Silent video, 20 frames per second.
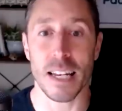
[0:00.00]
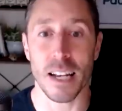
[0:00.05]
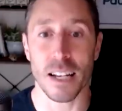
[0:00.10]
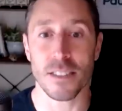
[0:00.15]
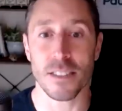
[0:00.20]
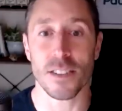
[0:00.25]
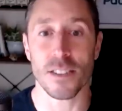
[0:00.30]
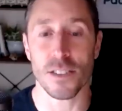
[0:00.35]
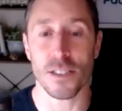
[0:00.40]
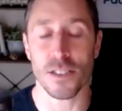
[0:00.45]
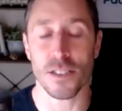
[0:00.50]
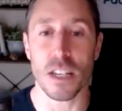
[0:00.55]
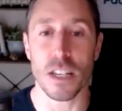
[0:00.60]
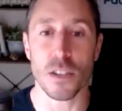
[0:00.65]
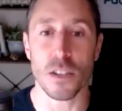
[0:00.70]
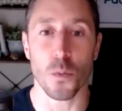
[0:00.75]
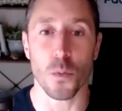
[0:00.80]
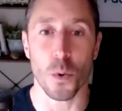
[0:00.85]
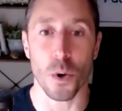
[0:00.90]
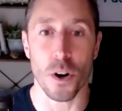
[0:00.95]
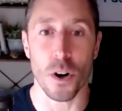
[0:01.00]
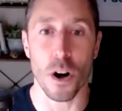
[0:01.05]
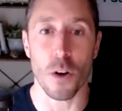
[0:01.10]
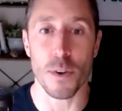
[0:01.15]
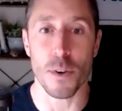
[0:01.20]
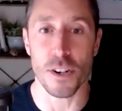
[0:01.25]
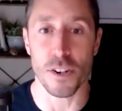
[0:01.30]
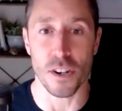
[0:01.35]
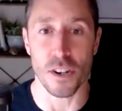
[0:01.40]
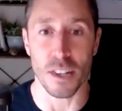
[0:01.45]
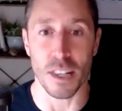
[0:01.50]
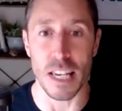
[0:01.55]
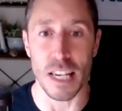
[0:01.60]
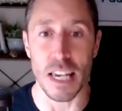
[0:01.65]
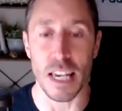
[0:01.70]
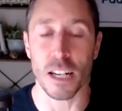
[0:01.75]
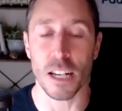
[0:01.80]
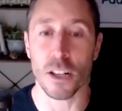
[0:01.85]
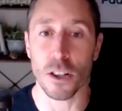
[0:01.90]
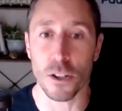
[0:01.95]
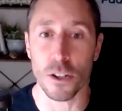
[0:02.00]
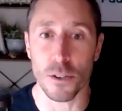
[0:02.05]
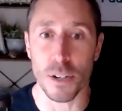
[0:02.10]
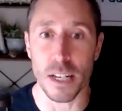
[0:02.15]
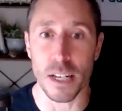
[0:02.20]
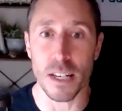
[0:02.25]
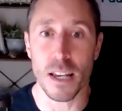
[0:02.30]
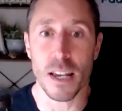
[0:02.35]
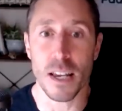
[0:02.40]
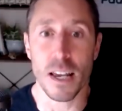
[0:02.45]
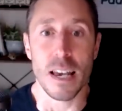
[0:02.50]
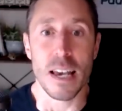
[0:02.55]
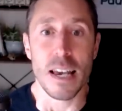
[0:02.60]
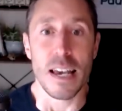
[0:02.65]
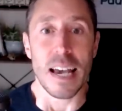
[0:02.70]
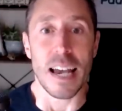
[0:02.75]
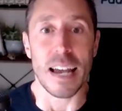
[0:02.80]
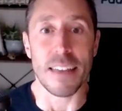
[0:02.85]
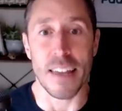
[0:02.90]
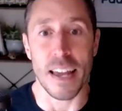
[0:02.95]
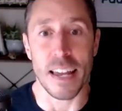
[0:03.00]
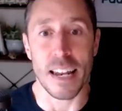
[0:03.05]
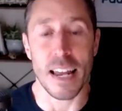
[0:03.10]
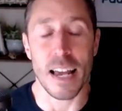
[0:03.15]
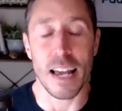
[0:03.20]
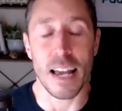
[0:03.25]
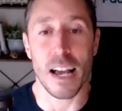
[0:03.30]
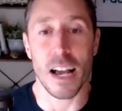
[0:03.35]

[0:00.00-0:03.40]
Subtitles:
nuts and seeds were originally included and then